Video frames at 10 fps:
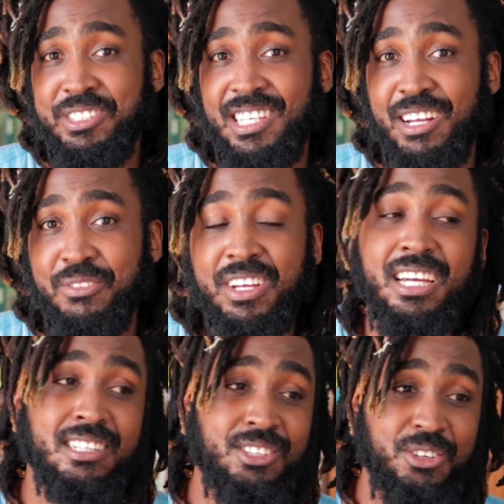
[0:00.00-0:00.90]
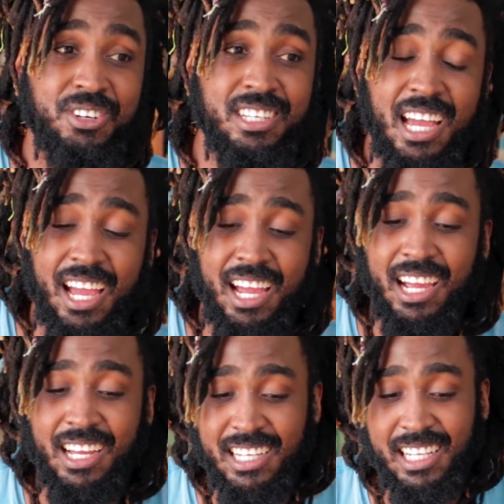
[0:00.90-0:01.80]
itself. So
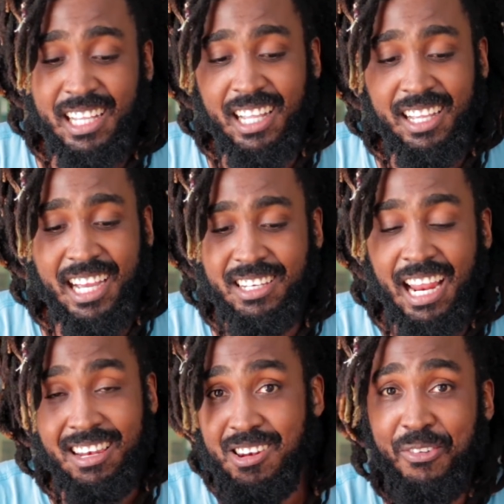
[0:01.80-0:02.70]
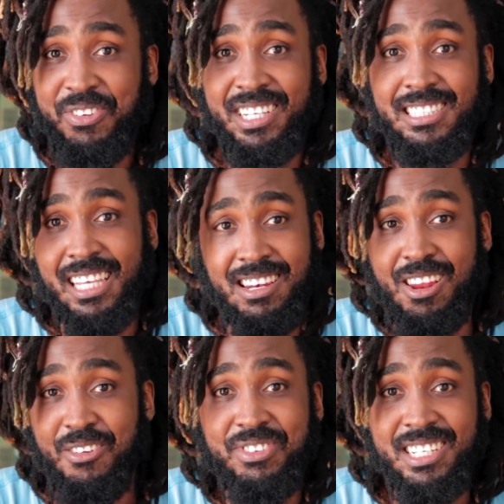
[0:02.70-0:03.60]
yeah, I love it, I
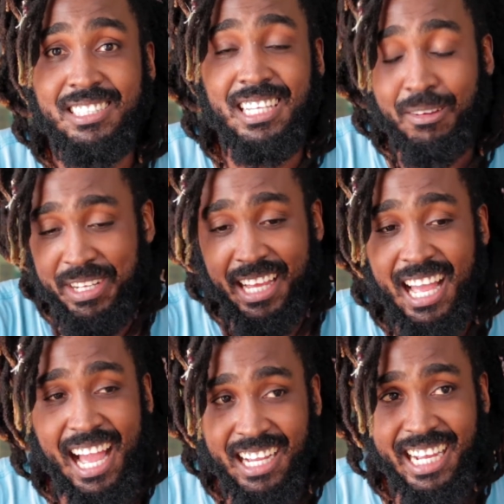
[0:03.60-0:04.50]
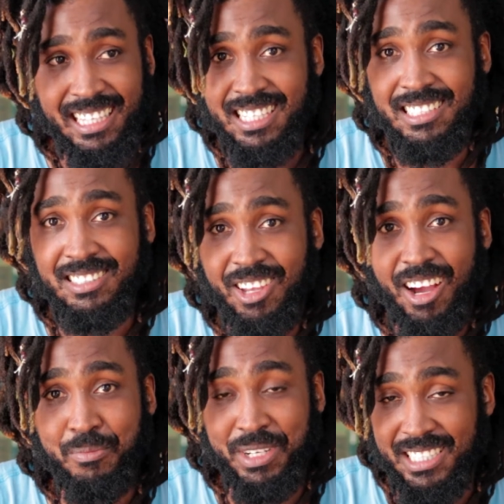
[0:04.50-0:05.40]
love it. I mean, I can't get things
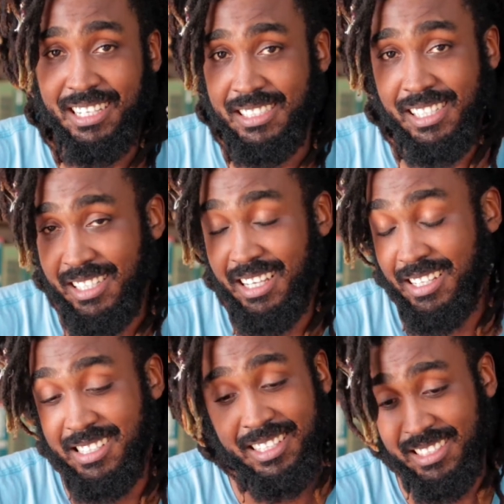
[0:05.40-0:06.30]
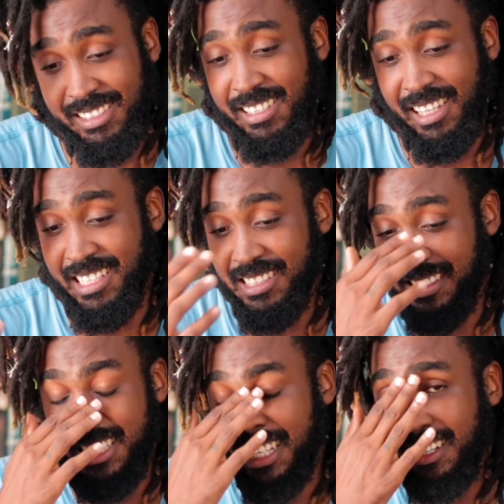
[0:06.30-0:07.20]
done, but it's
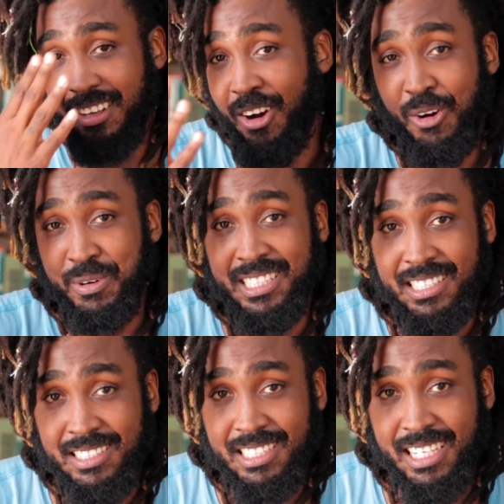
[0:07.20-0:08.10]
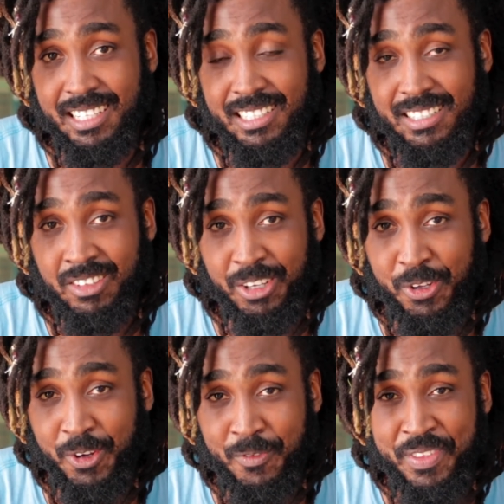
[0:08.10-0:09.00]
still always entertaining, you
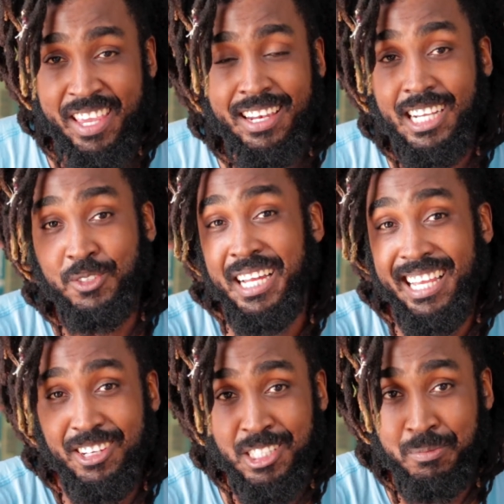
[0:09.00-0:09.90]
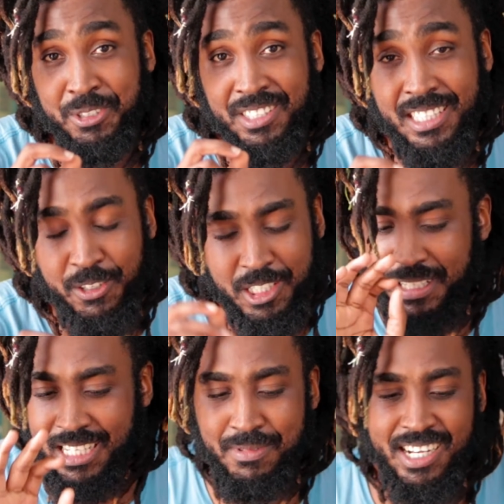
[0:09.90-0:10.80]
know? That's why I like conspiracy theories,
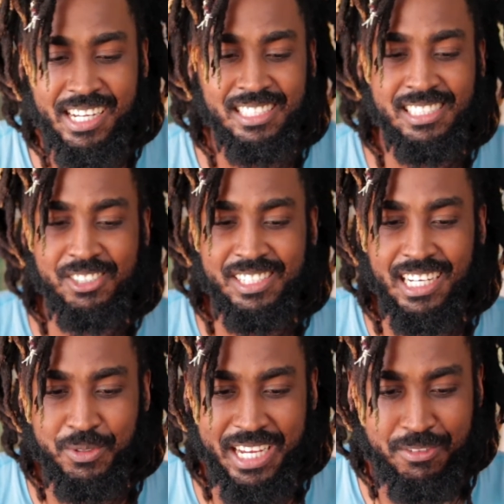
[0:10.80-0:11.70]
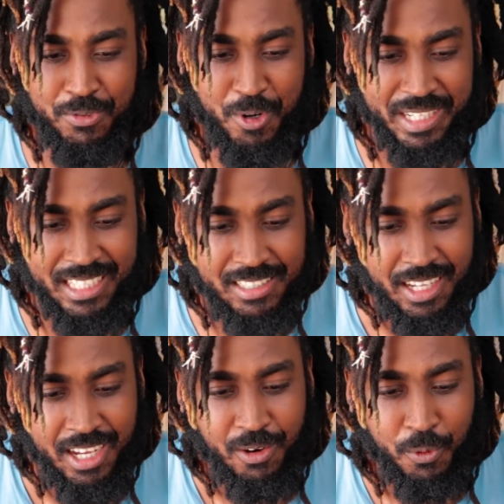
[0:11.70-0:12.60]
but I'm not getting into that. We had 4 minutes.
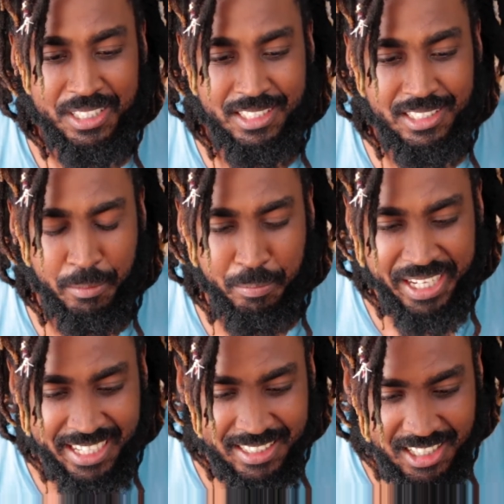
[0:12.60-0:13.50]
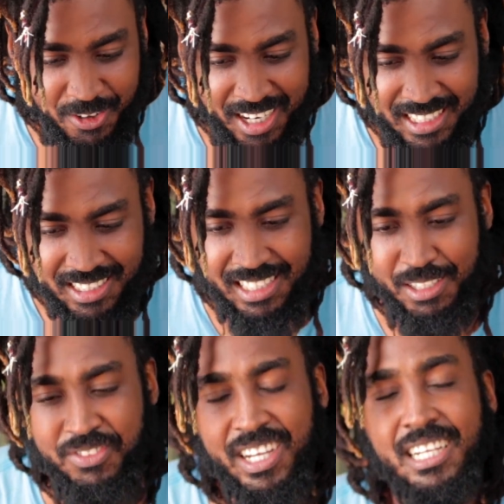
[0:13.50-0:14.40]
What is your biggest character
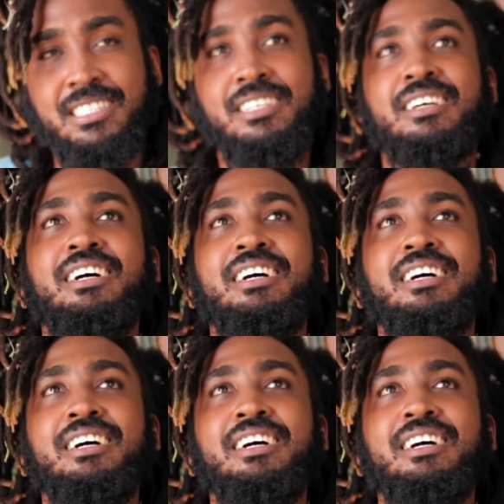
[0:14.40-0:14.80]
defect?